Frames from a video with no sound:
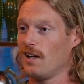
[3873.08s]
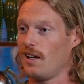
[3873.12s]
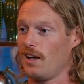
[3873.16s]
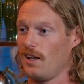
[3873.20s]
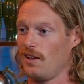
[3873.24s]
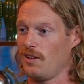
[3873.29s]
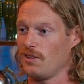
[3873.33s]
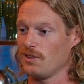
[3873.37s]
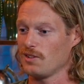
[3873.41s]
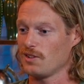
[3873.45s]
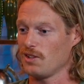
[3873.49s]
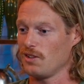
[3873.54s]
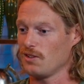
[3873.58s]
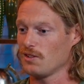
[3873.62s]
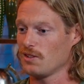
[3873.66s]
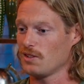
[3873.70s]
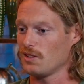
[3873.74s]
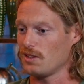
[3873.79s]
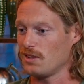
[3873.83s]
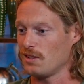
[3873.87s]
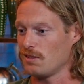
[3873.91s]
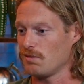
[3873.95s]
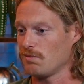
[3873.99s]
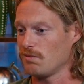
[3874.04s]
Those
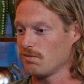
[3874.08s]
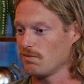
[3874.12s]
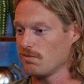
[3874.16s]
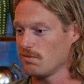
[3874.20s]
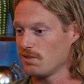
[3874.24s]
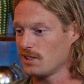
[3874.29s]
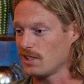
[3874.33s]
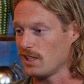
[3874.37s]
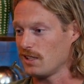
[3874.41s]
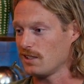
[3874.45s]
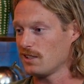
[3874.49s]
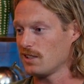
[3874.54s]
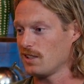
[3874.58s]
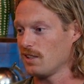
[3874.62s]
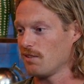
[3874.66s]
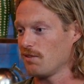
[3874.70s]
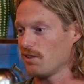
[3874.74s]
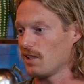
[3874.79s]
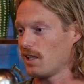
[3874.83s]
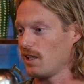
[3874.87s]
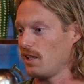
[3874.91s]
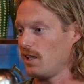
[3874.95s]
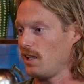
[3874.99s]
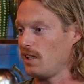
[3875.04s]
zones are
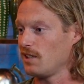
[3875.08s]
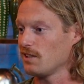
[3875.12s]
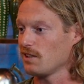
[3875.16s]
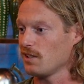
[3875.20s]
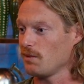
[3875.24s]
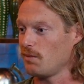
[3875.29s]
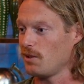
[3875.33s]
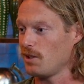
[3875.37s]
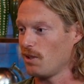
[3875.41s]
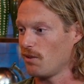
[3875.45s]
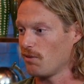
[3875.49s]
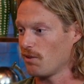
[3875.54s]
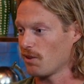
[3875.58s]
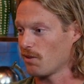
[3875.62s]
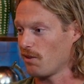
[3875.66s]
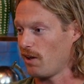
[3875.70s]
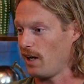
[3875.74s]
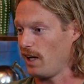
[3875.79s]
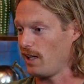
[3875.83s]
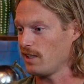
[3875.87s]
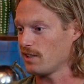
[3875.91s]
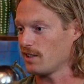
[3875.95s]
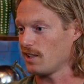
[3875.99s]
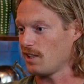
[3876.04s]
sensitive and can easily be
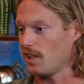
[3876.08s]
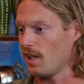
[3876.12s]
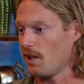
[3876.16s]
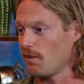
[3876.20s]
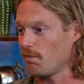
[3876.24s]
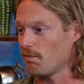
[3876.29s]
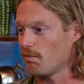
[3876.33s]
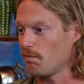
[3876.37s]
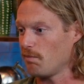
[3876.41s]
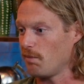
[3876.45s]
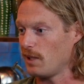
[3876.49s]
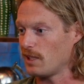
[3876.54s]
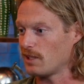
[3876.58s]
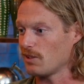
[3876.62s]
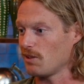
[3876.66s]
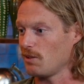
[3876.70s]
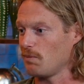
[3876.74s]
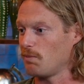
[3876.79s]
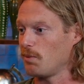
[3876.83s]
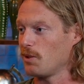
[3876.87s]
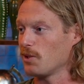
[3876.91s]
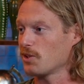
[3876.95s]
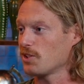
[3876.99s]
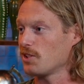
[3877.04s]
overgrazed, and that
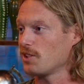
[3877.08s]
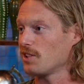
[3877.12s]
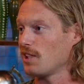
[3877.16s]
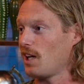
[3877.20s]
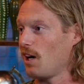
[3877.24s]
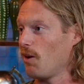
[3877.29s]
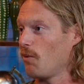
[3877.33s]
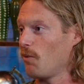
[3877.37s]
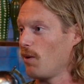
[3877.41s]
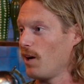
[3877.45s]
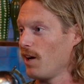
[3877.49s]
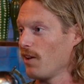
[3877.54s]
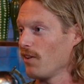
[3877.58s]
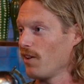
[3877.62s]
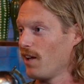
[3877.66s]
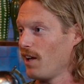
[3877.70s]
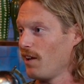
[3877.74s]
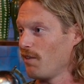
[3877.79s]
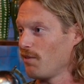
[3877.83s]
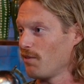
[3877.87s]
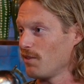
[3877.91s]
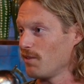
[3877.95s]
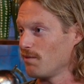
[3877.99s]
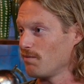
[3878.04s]
basically pushes out
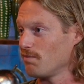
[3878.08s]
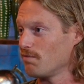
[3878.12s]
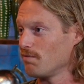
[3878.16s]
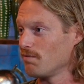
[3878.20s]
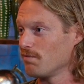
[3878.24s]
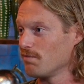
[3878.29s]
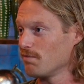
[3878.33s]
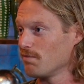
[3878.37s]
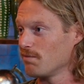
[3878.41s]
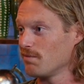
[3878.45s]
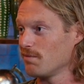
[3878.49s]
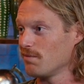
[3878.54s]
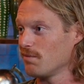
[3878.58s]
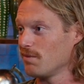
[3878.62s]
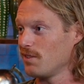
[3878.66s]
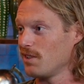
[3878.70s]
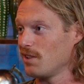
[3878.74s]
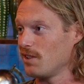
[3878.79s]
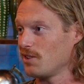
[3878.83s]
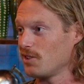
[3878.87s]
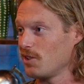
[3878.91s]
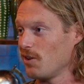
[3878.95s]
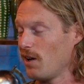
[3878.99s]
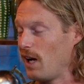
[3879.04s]
wildlife, and
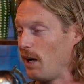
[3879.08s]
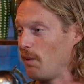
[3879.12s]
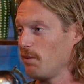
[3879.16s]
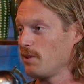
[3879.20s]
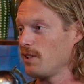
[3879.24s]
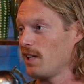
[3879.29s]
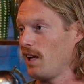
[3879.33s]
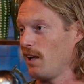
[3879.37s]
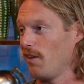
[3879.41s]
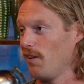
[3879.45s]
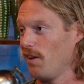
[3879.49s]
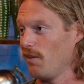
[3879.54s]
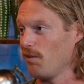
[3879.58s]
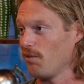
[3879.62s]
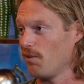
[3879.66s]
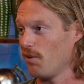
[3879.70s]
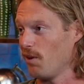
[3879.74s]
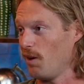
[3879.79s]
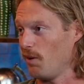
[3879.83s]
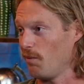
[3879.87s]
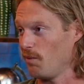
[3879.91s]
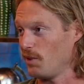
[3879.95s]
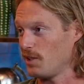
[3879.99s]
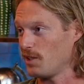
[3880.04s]
there's no habitat left
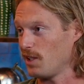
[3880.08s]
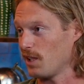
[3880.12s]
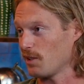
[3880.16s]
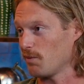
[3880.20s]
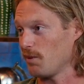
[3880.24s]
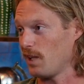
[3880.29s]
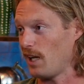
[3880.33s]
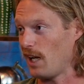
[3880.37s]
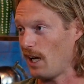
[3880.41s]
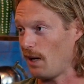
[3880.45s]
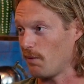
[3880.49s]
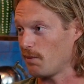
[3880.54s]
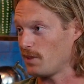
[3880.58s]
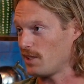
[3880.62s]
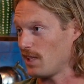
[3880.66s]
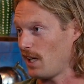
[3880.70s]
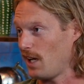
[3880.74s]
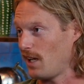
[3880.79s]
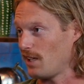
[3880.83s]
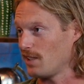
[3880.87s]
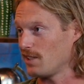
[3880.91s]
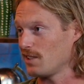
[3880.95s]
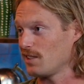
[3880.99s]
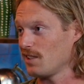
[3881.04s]
for them. We talked about
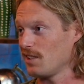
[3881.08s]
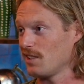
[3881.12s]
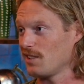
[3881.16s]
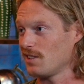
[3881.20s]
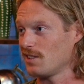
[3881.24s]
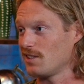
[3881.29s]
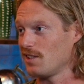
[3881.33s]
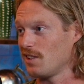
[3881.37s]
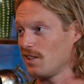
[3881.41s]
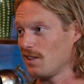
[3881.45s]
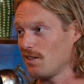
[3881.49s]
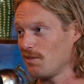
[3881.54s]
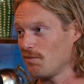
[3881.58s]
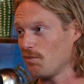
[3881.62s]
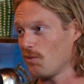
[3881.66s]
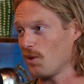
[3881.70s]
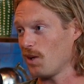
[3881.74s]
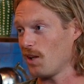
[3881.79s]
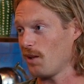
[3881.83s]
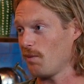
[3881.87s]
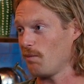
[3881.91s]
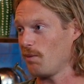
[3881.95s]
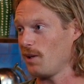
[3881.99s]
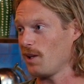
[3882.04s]
habitat as
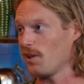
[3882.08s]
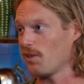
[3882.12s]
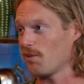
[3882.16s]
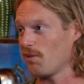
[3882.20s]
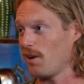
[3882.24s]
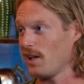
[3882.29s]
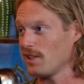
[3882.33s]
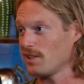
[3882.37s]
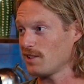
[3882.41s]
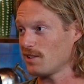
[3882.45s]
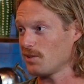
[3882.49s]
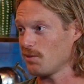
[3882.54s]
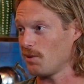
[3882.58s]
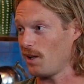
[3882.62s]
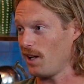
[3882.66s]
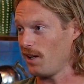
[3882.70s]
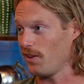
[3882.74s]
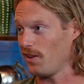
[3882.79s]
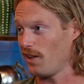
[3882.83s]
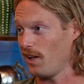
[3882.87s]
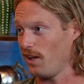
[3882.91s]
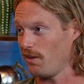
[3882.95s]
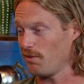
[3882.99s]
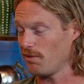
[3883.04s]
one of the big threats to
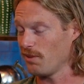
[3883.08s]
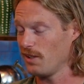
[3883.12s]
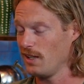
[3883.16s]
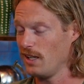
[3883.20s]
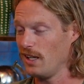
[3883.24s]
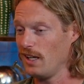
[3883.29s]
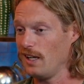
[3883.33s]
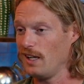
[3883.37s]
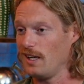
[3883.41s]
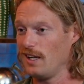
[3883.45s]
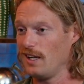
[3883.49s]
wildlife.